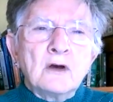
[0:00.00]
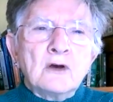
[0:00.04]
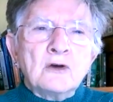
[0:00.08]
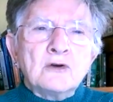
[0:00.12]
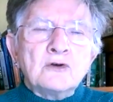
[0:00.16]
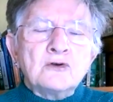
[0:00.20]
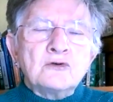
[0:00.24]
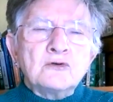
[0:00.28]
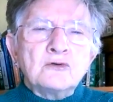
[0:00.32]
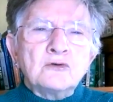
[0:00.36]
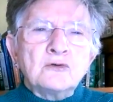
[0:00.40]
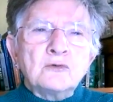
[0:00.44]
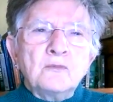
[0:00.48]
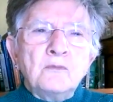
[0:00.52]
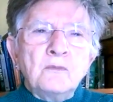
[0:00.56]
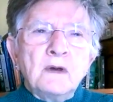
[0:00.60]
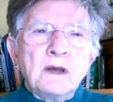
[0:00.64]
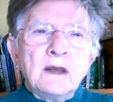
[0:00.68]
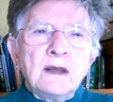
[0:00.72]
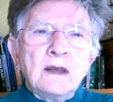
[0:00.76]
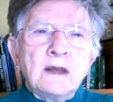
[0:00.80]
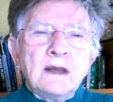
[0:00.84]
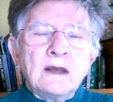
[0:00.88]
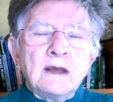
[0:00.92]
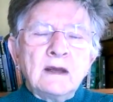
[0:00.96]
should
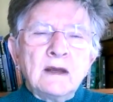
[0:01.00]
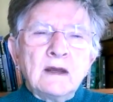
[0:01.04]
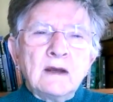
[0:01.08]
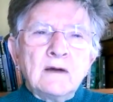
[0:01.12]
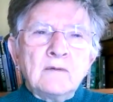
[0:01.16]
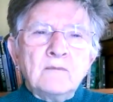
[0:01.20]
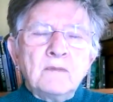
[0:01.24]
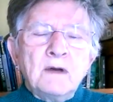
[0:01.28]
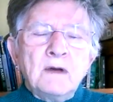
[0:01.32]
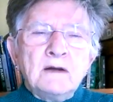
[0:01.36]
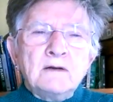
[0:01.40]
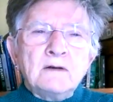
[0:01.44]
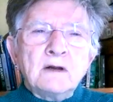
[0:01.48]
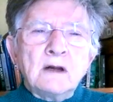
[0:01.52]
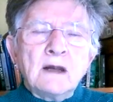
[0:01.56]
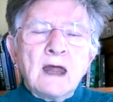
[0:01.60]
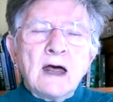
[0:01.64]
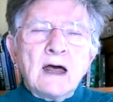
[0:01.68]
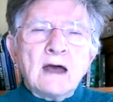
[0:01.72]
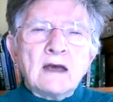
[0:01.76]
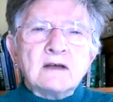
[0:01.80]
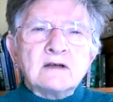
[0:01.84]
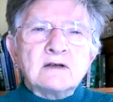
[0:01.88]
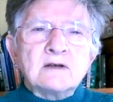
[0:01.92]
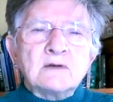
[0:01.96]
be
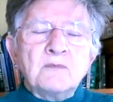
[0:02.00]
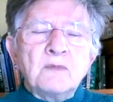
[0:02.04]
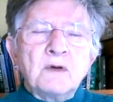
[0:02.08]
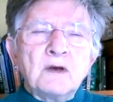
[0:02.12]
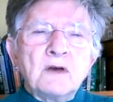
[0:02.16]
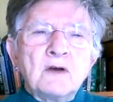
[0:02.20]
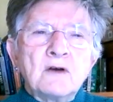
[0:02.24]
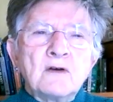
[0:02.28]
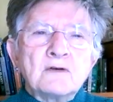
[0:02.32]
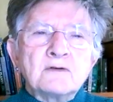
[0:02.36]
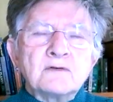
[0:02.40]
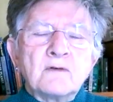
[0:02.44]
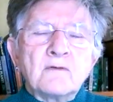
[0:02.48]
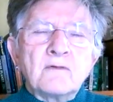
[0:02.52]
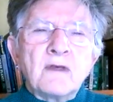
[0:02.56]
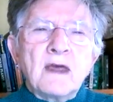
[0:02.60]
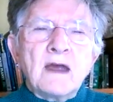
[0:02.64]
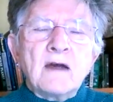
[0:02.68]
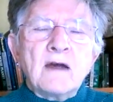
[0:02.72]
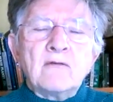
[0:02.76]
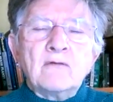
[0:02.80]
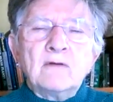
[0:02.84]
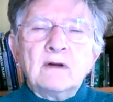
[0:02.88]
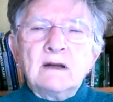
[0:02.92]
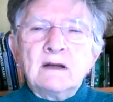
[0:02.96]
penalised because of
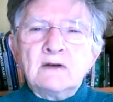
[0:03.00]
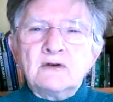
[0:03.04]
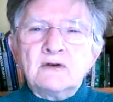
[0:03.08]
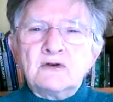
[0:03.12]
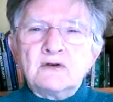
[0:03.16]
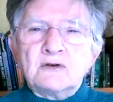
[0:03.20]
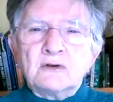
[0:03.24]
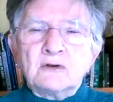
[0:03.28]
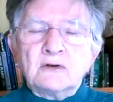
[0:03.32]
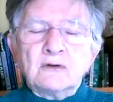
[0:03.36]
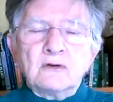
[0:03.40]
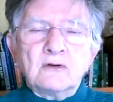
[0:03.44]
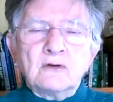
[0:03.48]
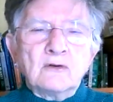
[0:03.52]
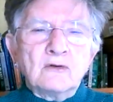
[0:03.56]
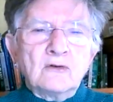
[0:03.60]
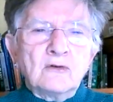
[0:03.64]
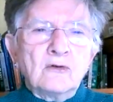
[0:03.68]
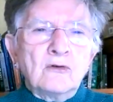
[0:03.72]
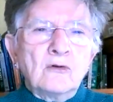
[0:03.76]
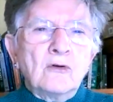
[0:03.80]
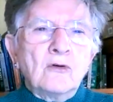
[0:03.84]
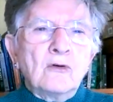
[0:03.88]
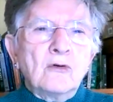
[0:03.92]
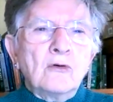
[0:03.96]
their religion
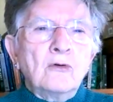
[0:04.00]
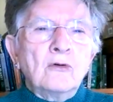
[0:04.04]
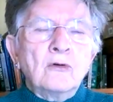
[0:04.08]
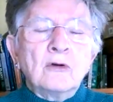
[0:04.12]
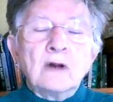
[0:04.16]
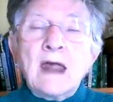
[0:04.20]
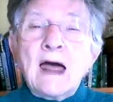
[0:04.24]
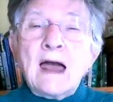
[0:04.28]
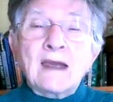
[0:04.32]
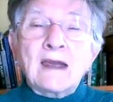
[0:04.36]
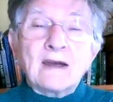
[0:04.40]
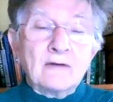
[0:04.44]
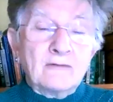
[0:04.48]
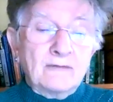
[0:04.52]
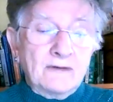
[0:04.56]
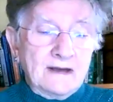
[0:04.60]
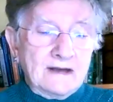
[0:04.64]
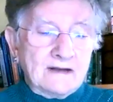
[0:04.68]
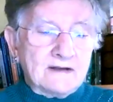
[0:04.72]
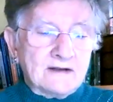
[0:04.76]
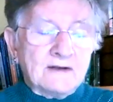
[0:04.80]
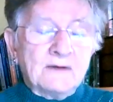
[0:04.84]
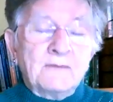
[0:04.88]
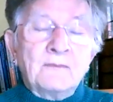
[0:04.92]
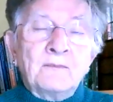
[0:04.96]
or lack of
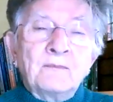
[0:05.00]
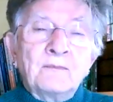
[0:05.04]
it.